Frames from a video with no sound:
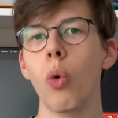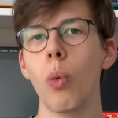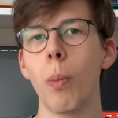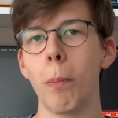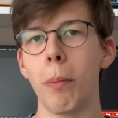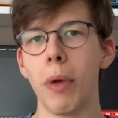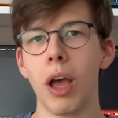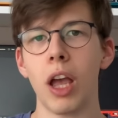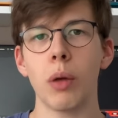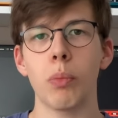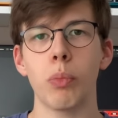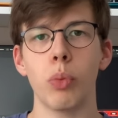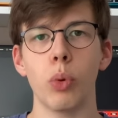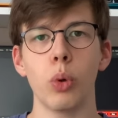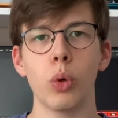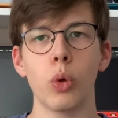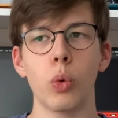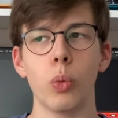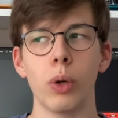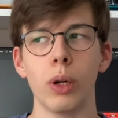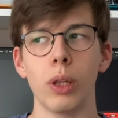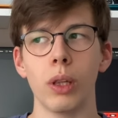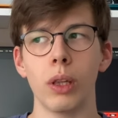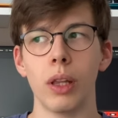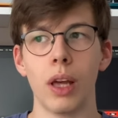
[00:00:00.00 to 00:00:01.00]
MacBook
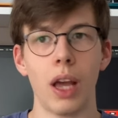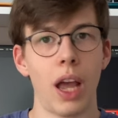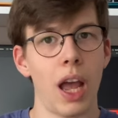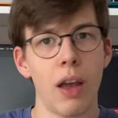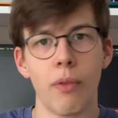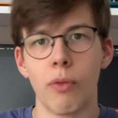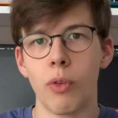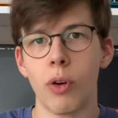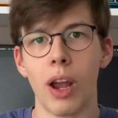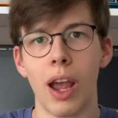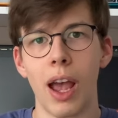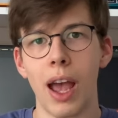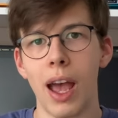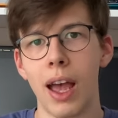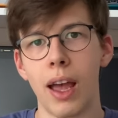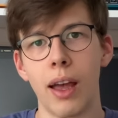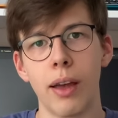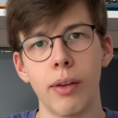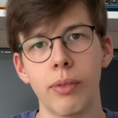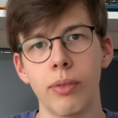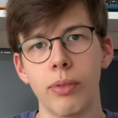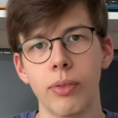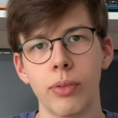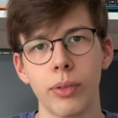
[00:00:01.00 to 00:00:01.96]
will ever have.